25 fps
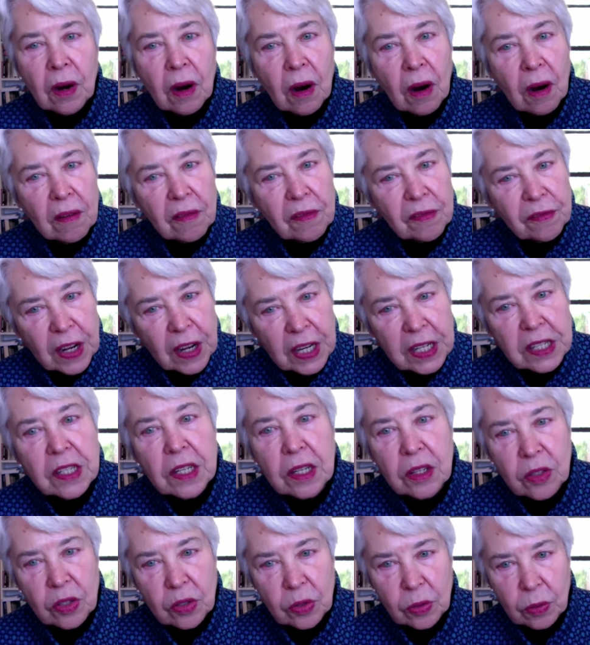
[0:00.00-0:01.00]
our
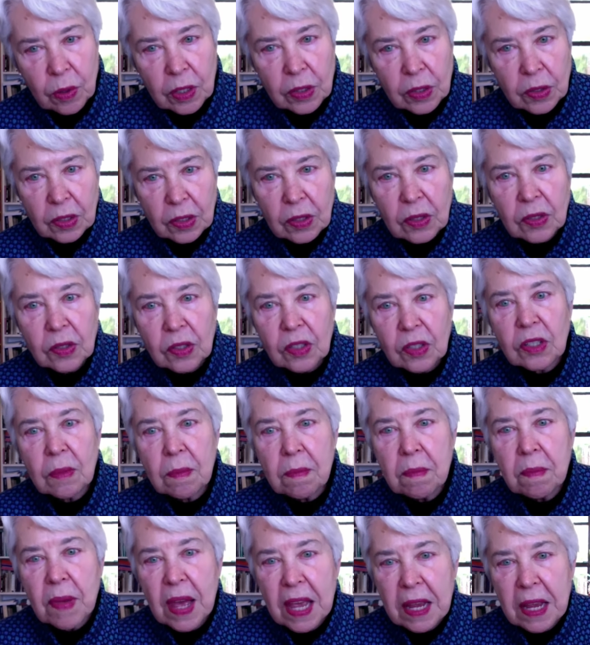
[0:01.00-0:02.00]
funding sources
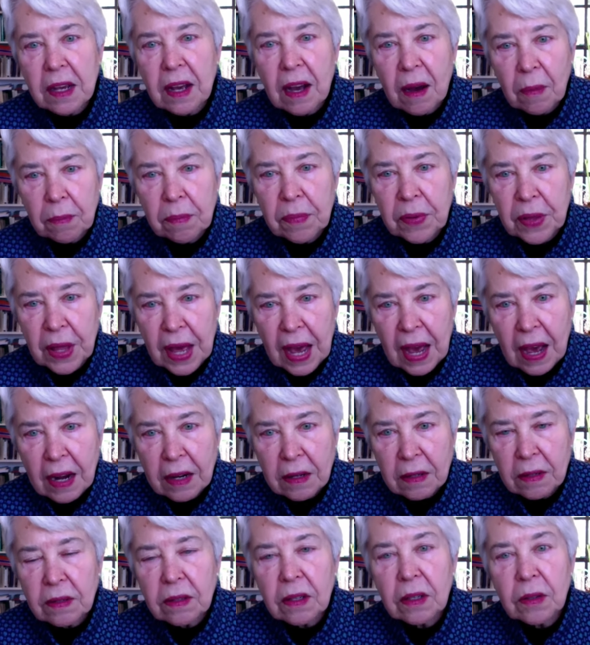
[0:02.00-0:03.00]
to make up that
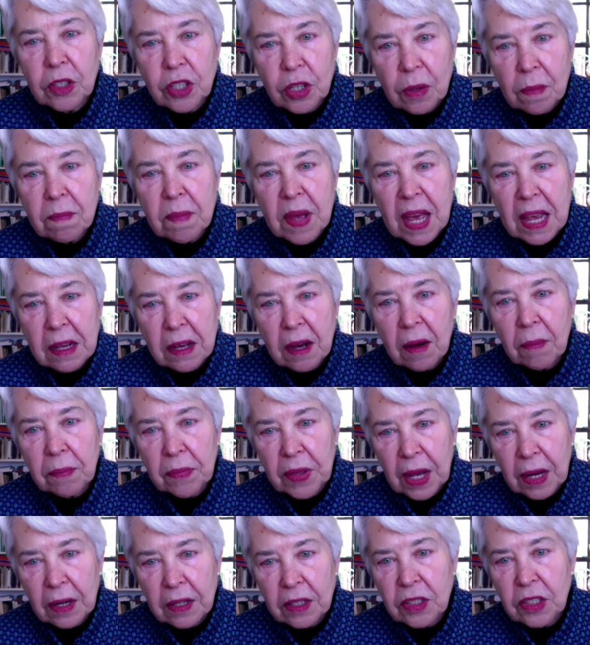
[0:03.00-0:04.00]
to make up
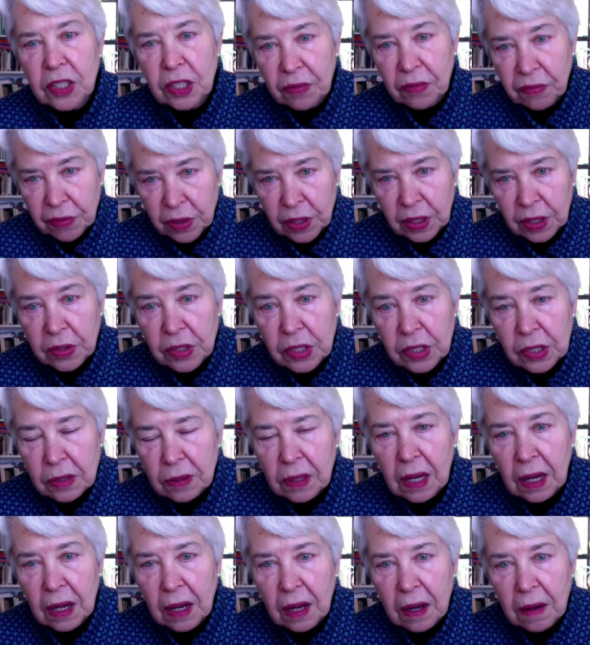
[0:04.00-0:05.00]
that
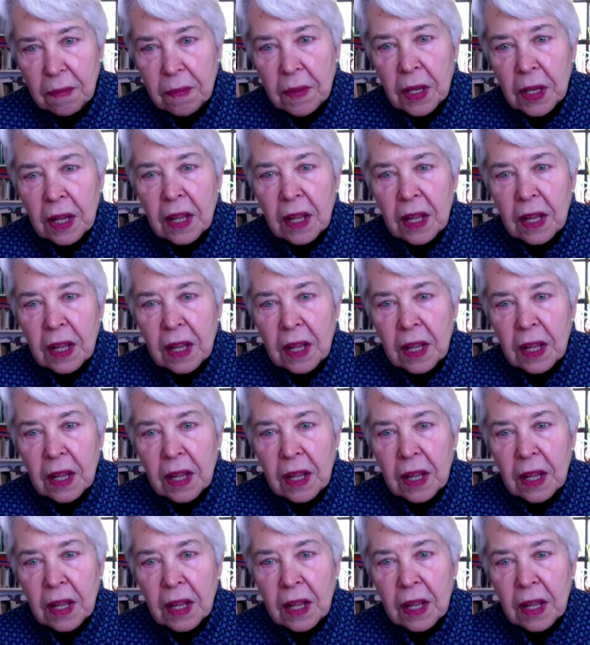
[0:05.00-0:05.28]
difference. Uh,